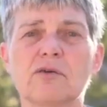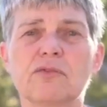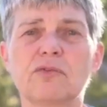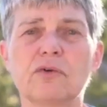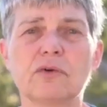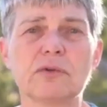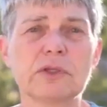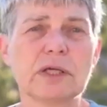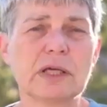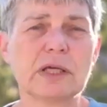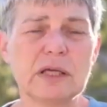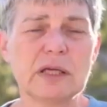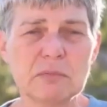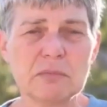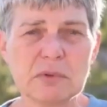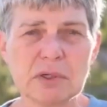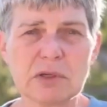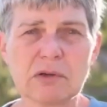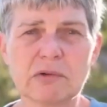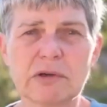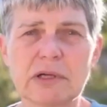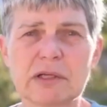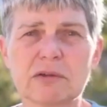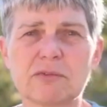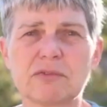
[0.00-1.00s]
For the
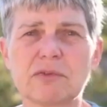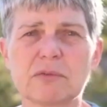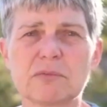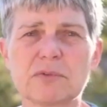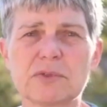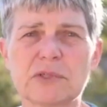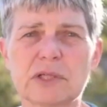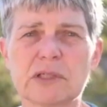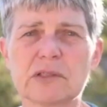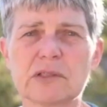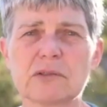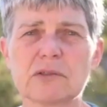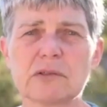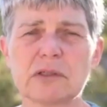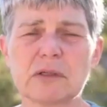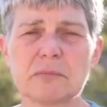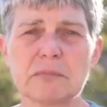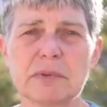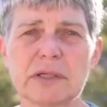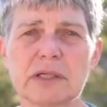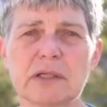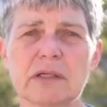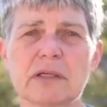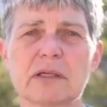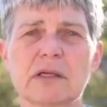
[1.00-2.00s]
immigrant from Central
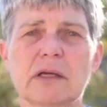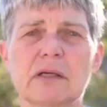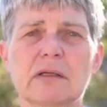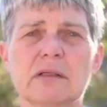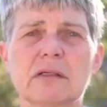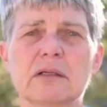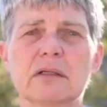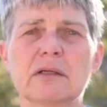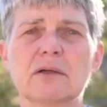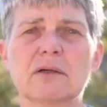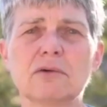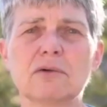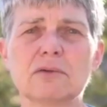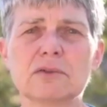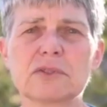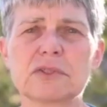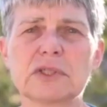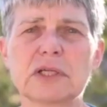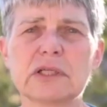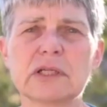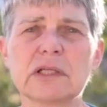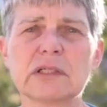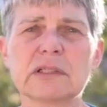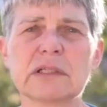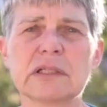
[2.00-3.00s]
America who
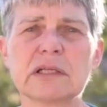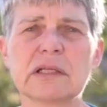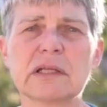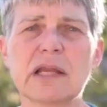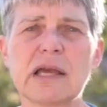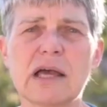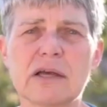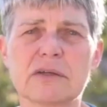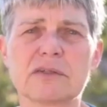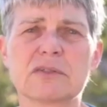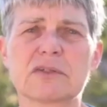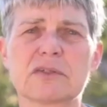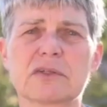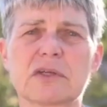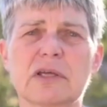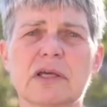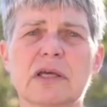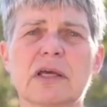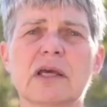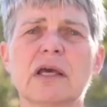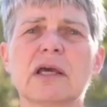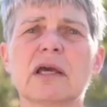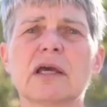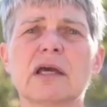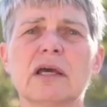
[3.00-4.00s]
settled in Lusk
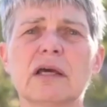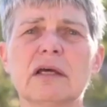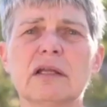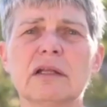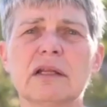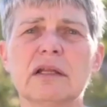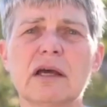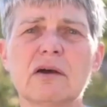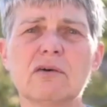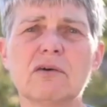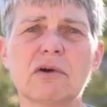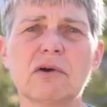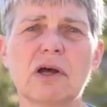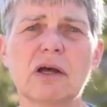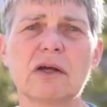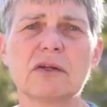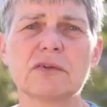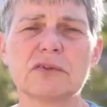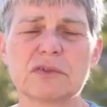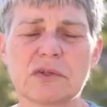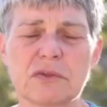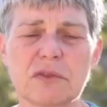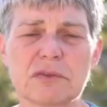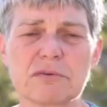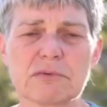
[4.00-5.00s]
and now
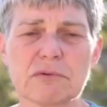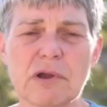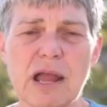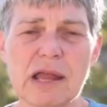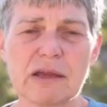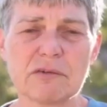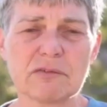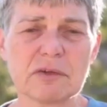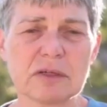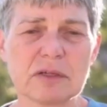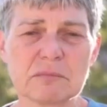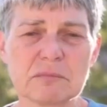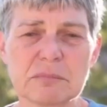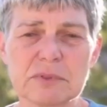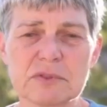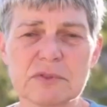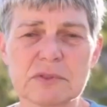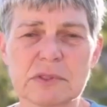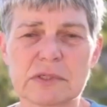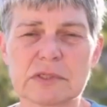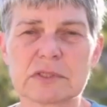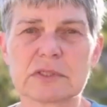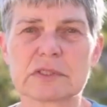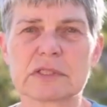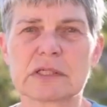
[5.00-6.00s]
runs a thriving
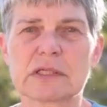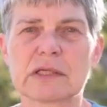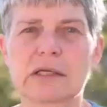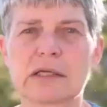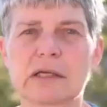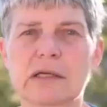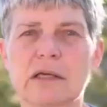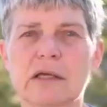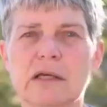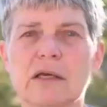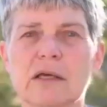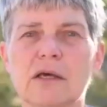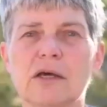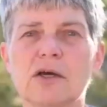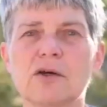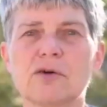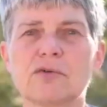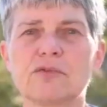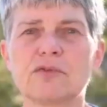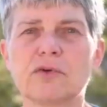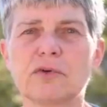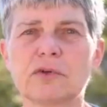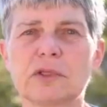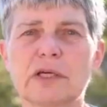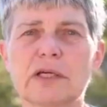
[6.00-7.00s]
business.
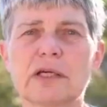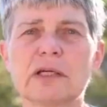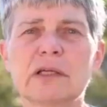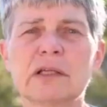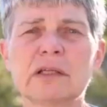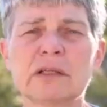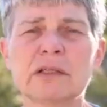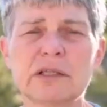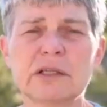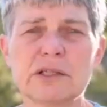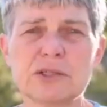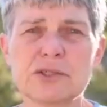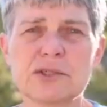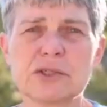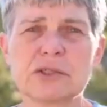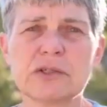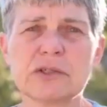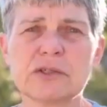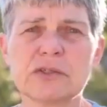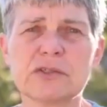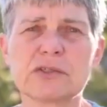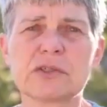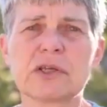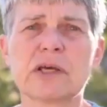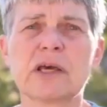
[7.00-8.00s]
For the
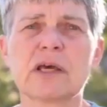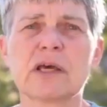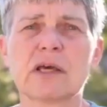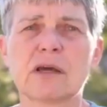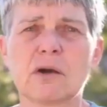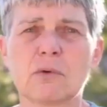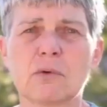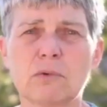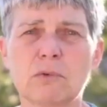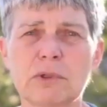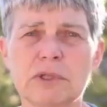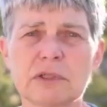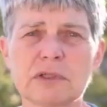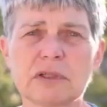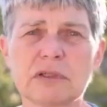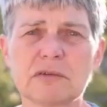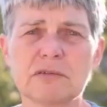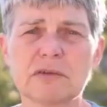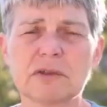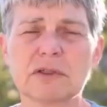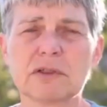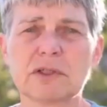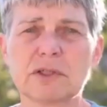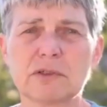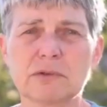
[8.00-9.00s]
indigenous Wind
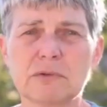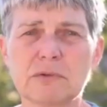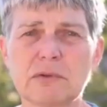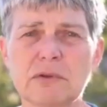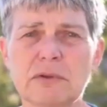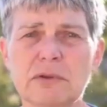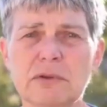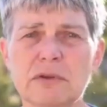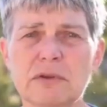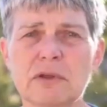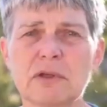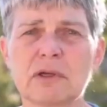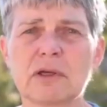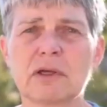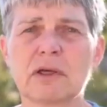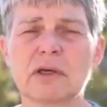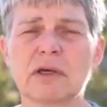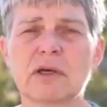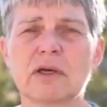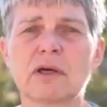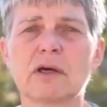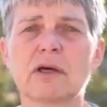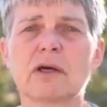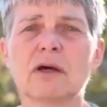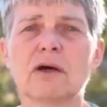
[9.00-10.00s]
River youth
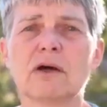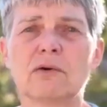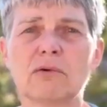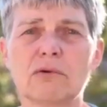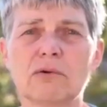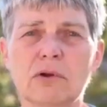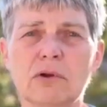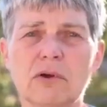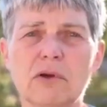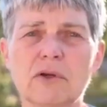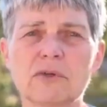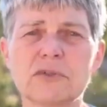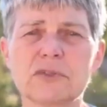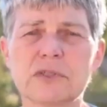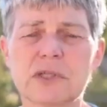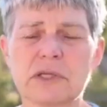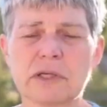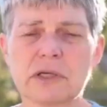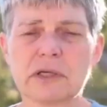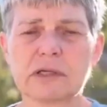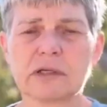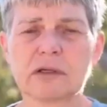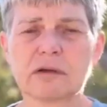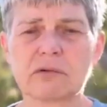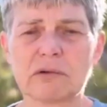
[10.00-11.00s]
who lost
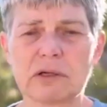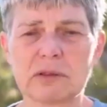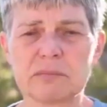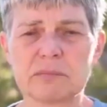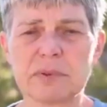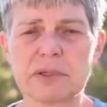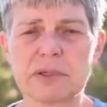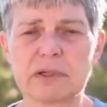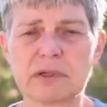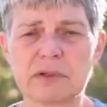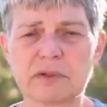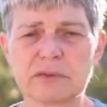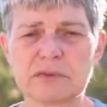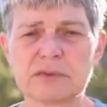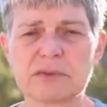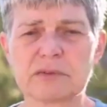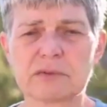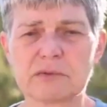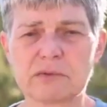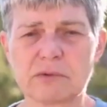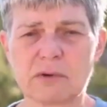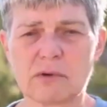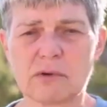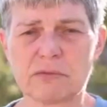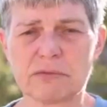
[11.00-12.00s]
her grandparents
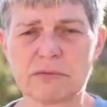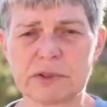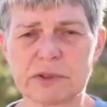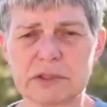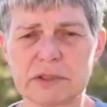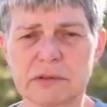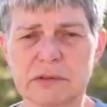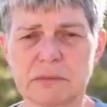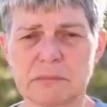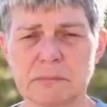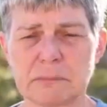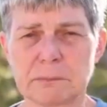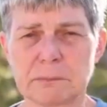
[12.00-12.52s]
to COVID.